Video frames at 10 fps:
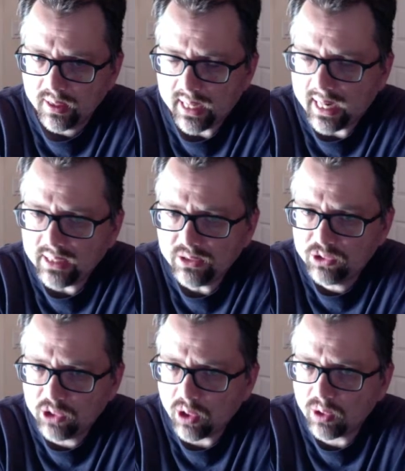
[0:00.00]
I
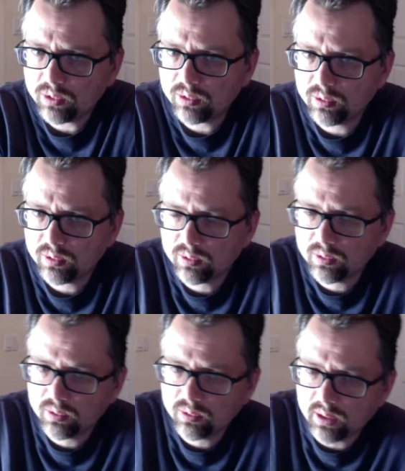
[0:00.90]
don't
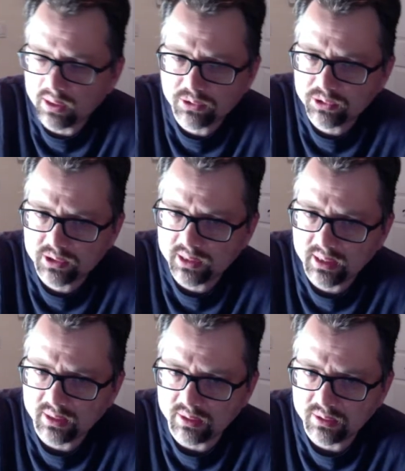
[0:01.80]

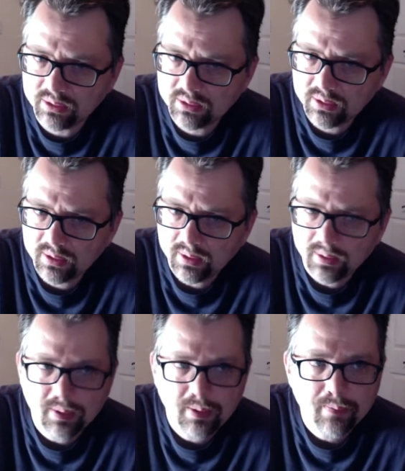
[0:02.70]
understand this.
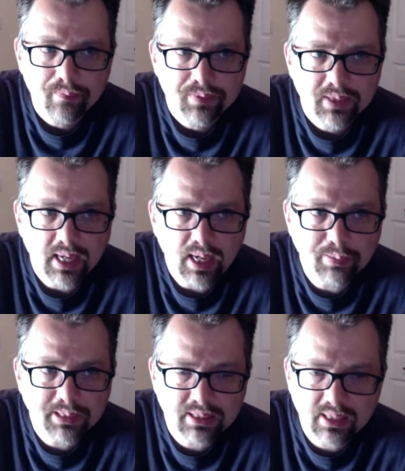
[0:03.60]
I
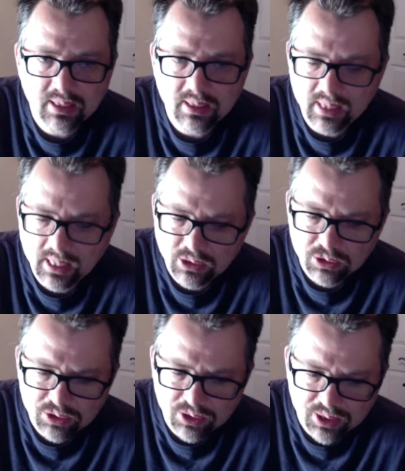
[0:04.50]
mean, I
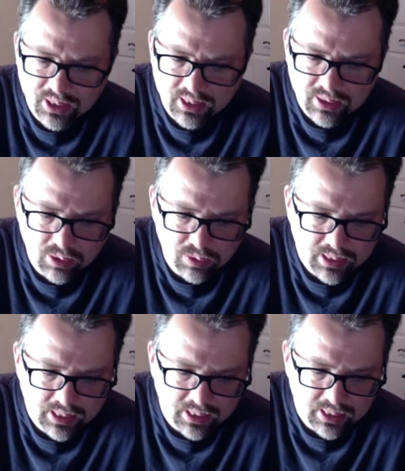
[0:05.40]
used to think,
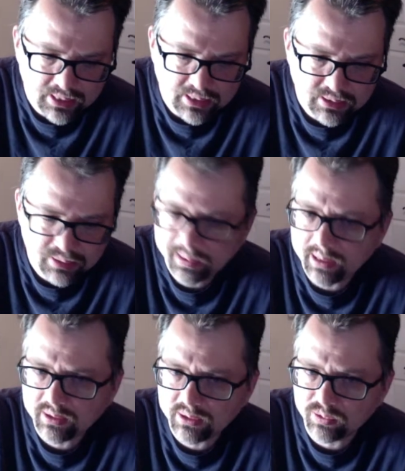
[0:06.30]
okay, I guess
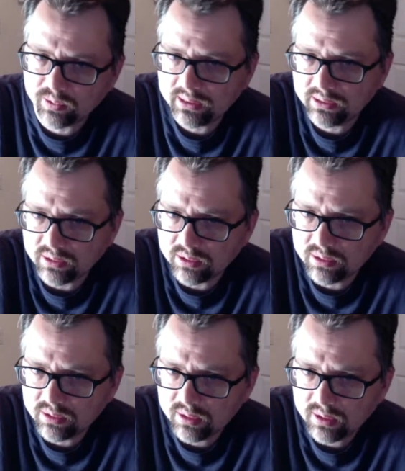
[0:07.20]
America's racist.